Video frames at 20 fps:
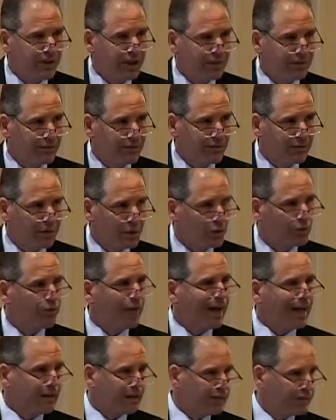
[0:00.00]
that you'll
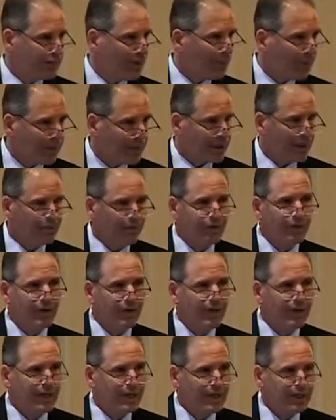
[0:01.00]
find something of
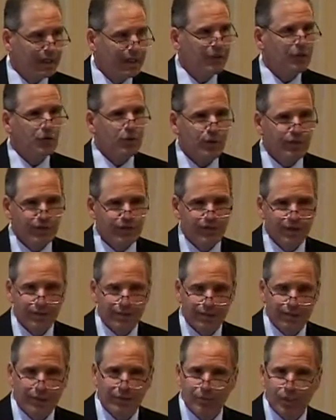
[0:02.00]
interest
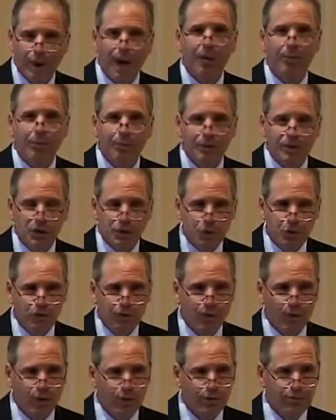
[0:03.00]
and probably
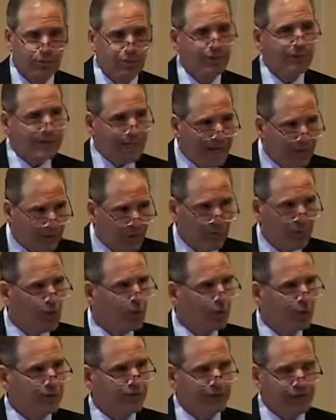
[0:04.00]
useful down the
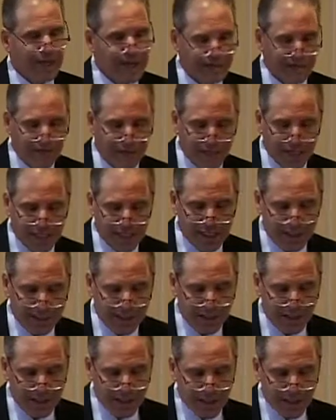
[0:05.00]
road, if not today,